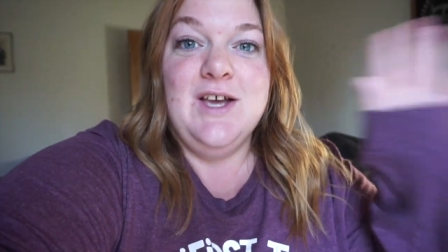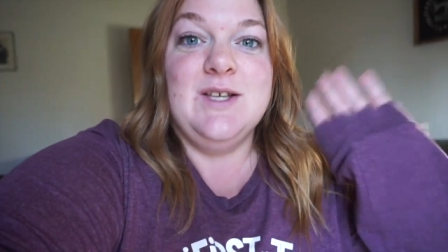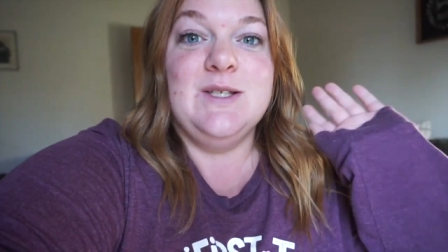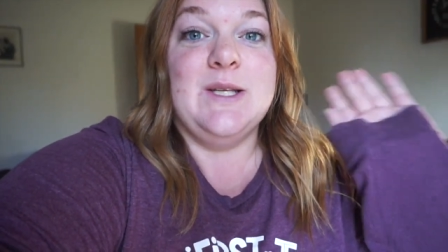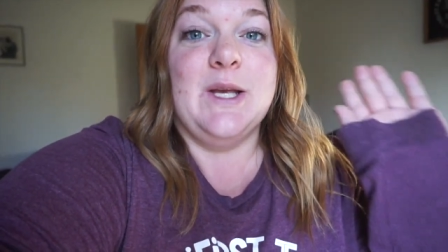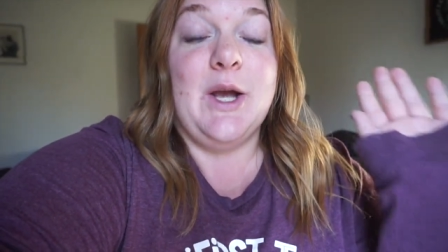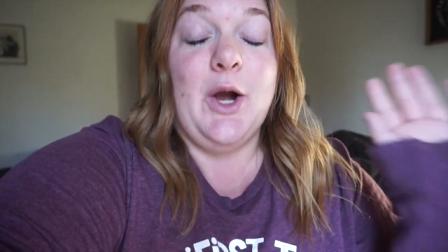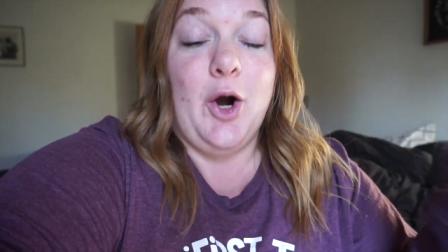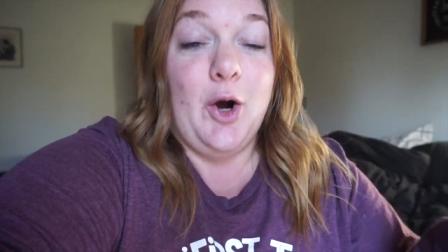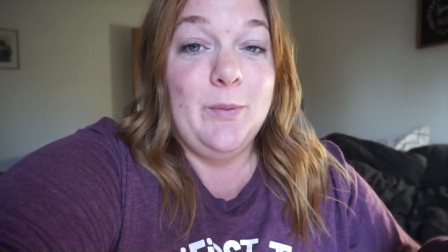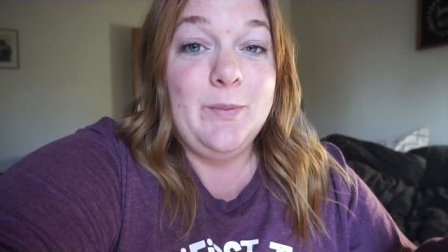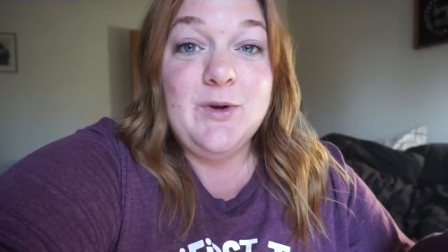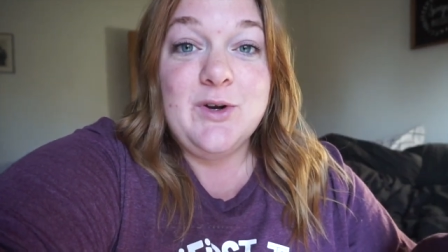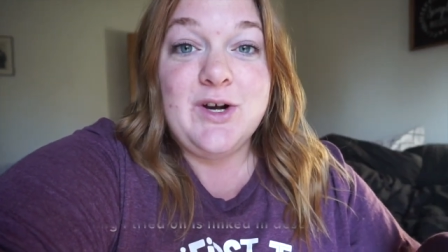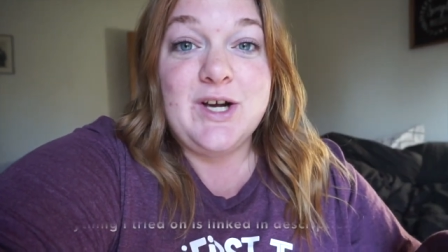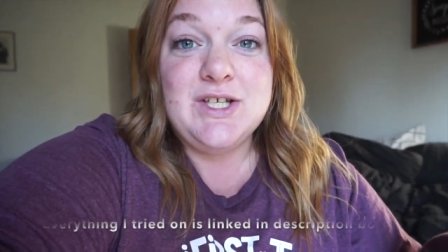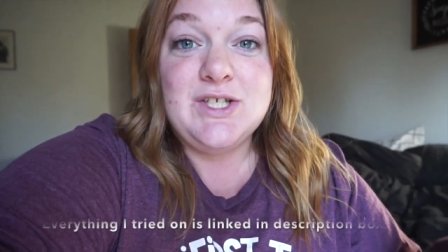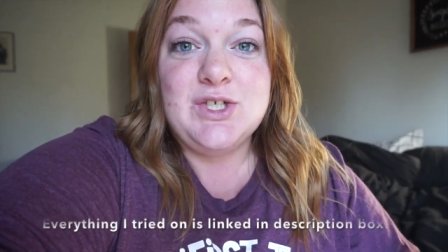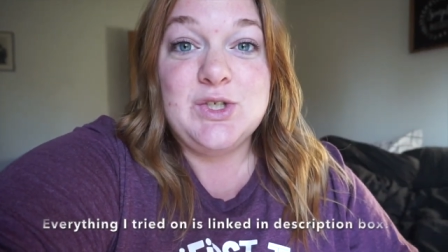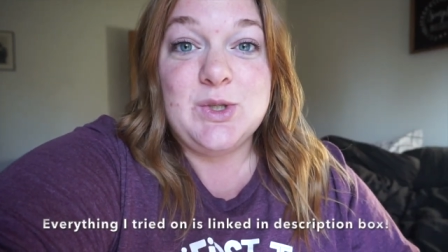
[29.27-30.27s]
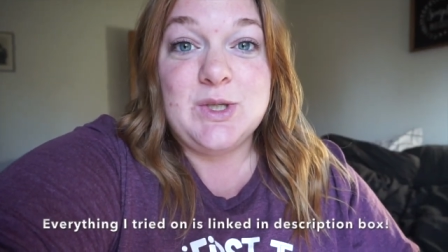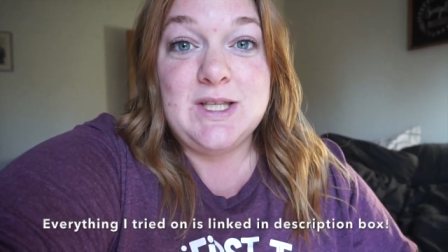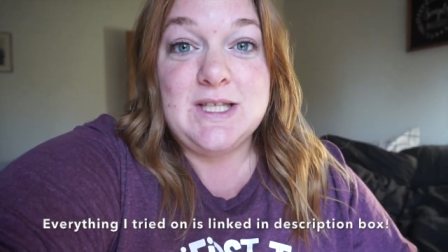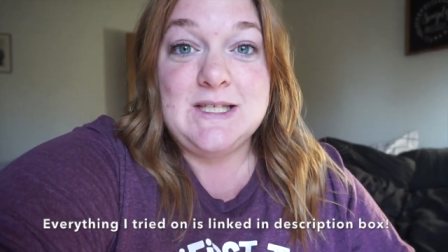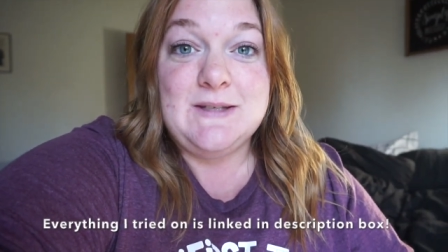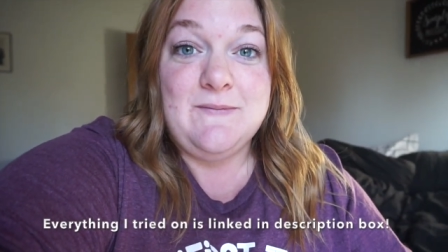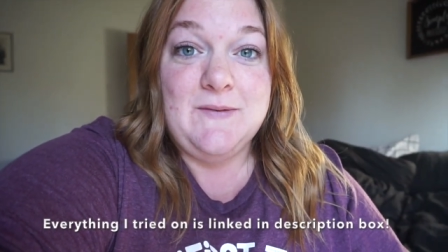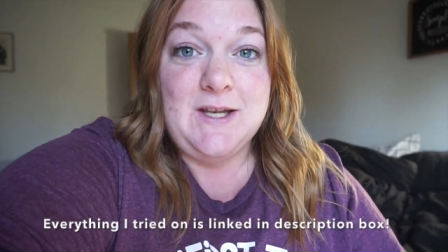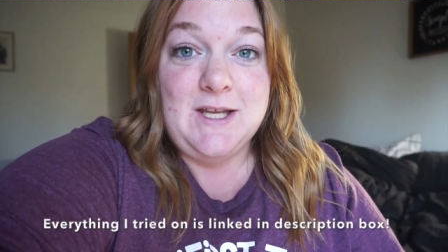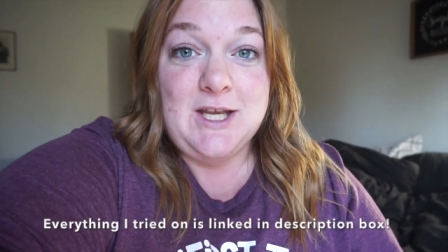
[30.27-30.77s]
So I hope you guys enjoyed
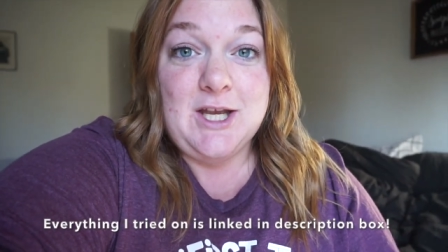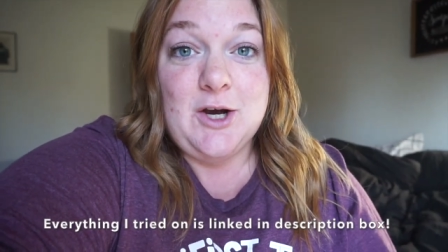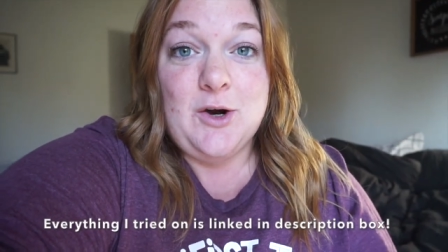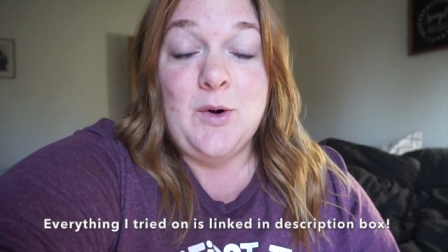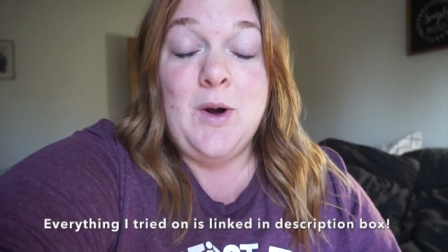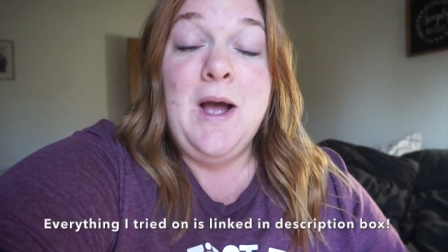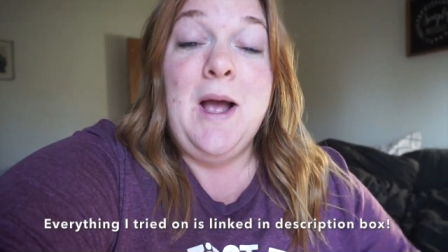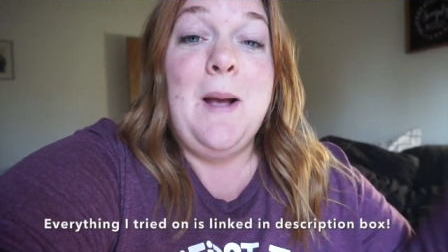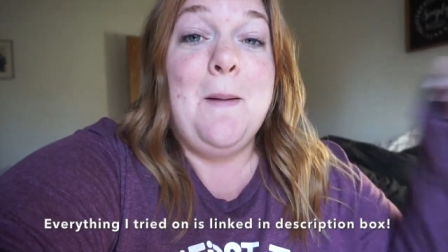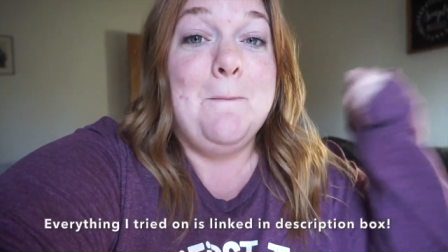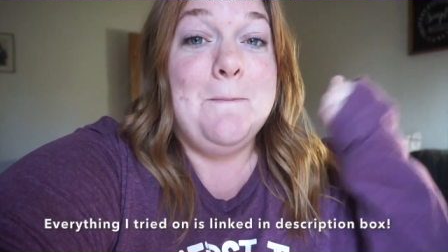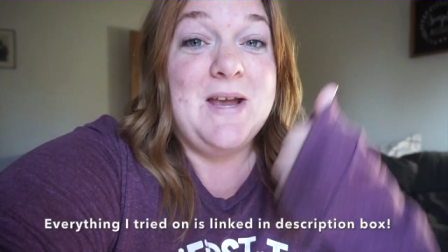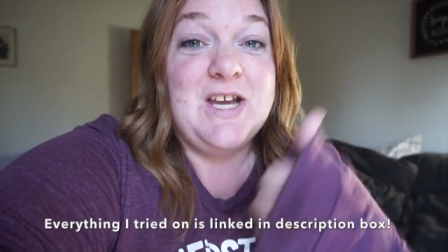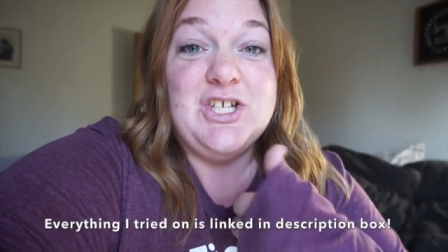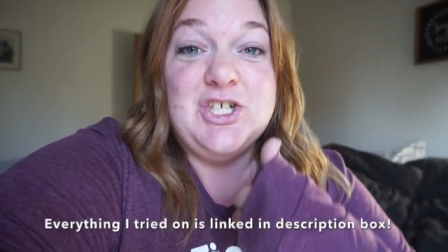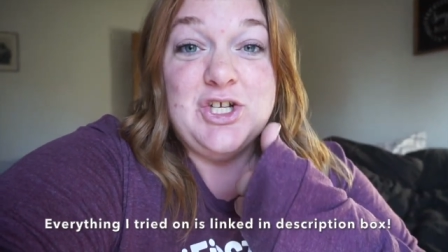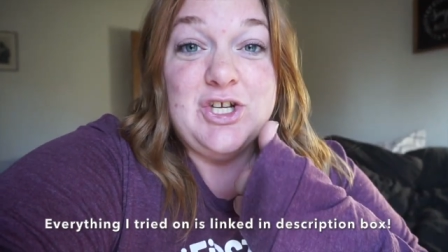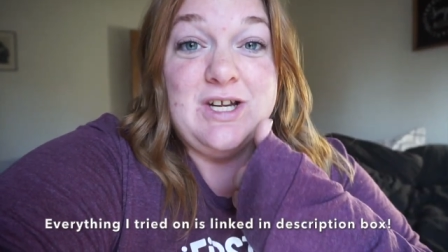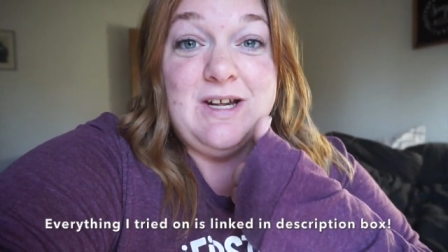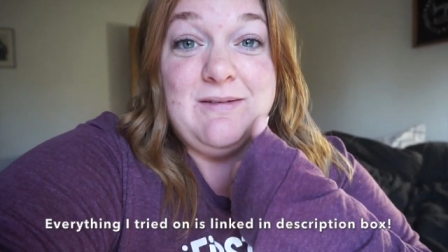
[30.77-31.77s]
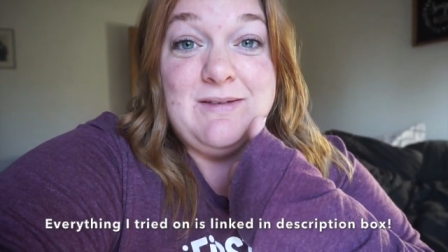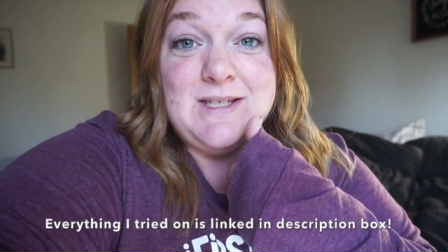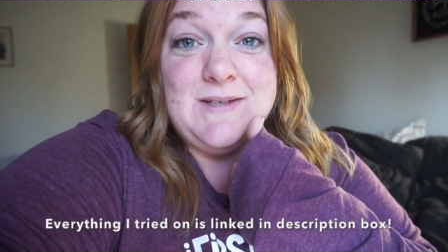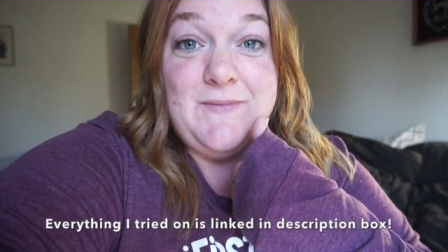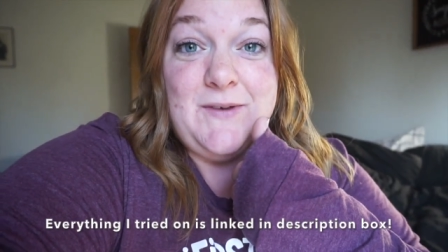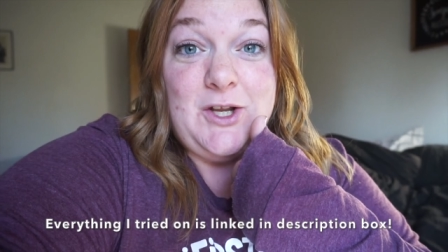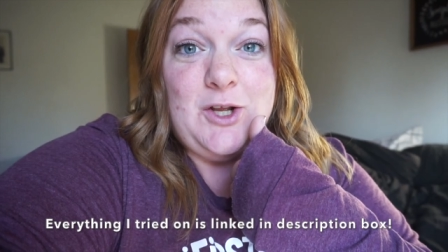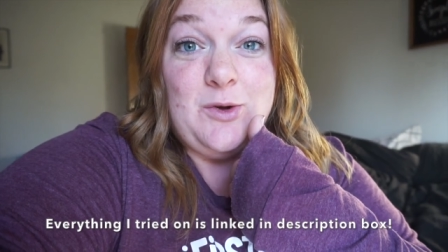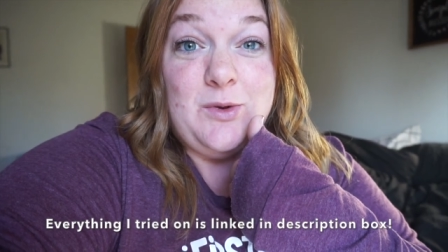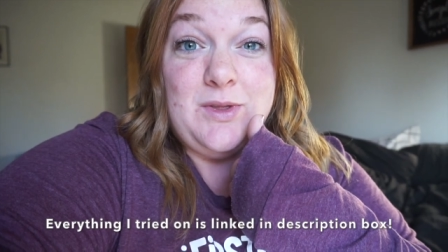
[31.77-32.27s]
this video. Make sure you give this
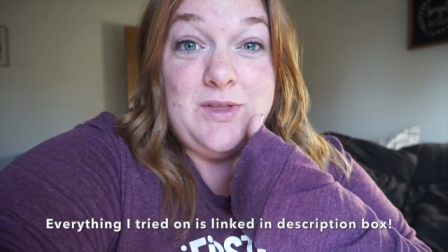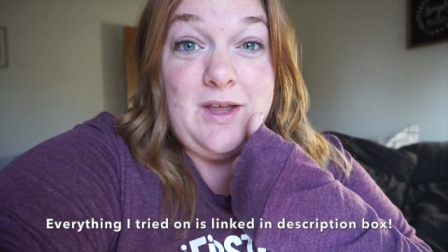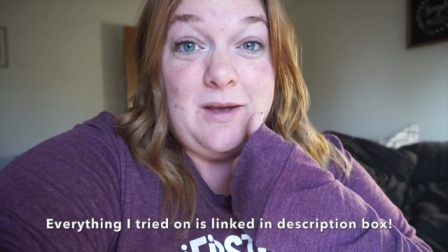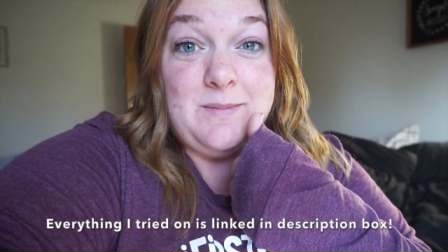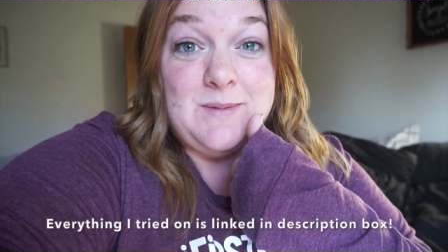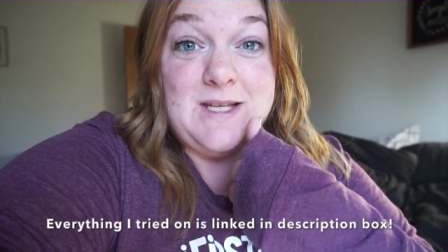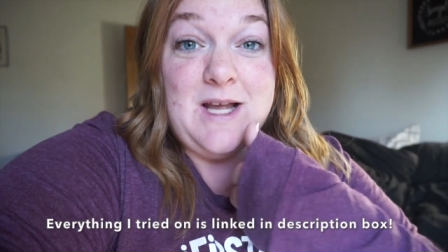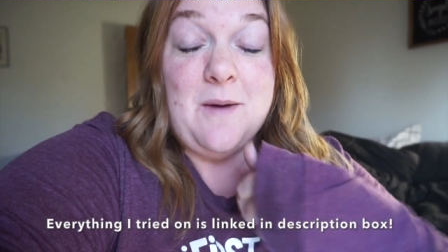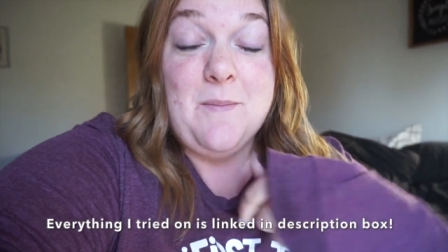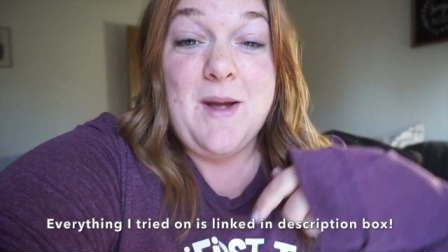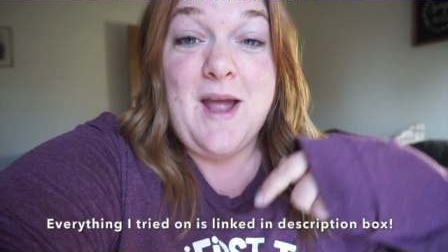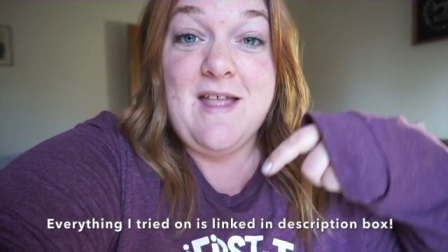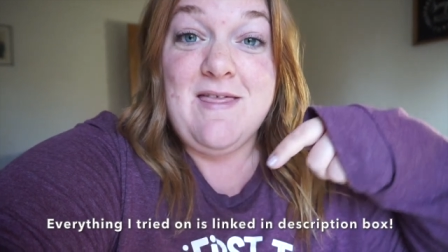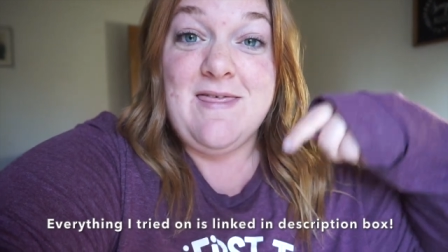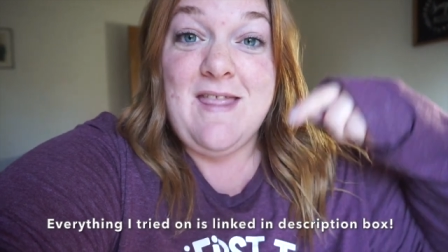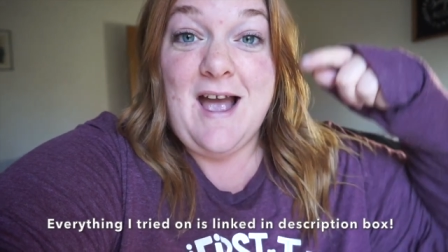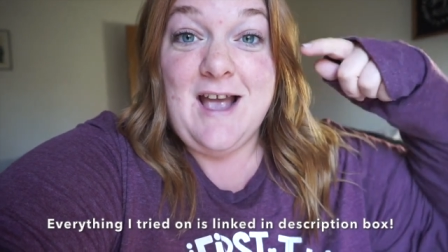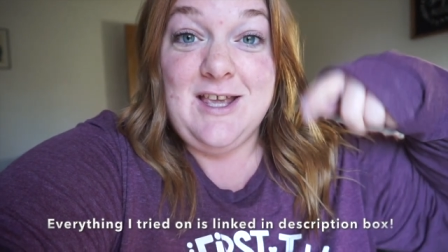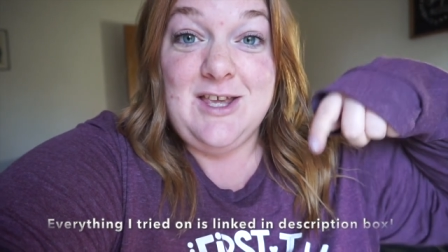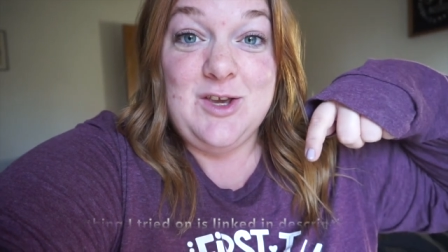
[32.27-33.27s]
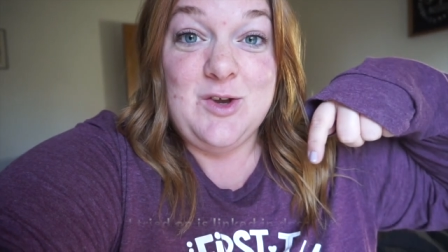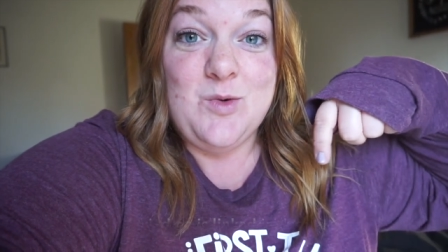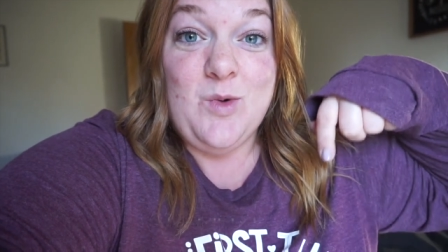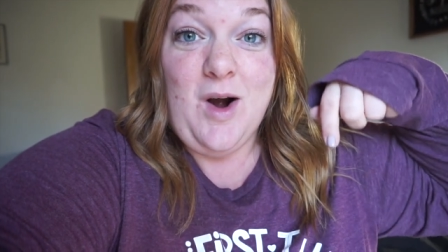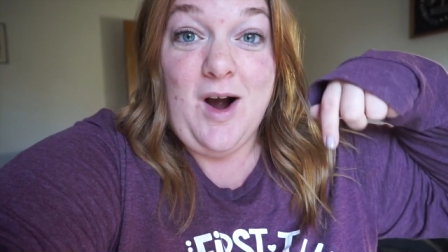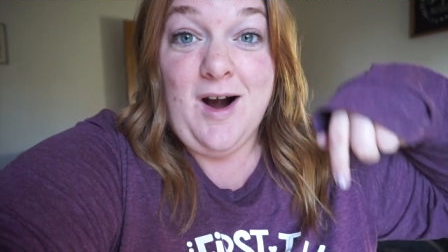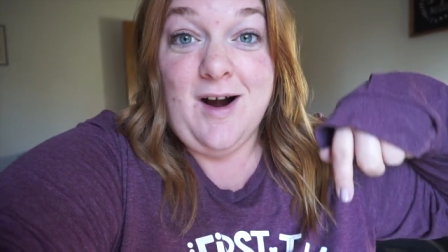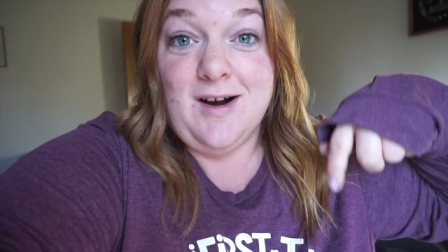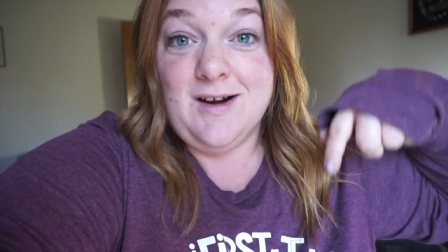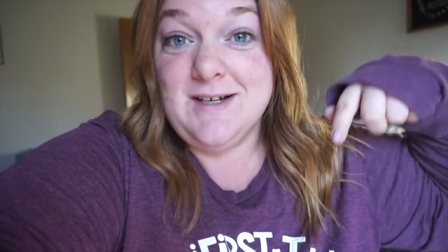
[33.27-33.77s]
video a thumbs up and that you
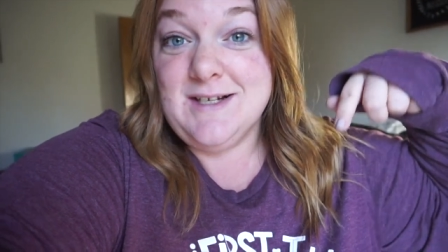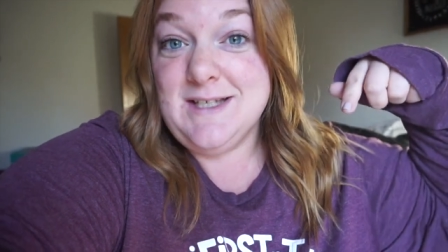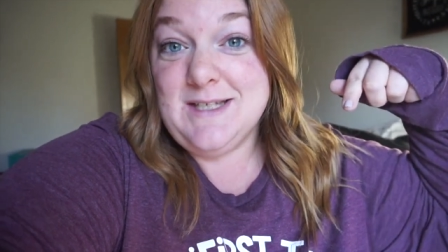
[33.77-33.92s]
are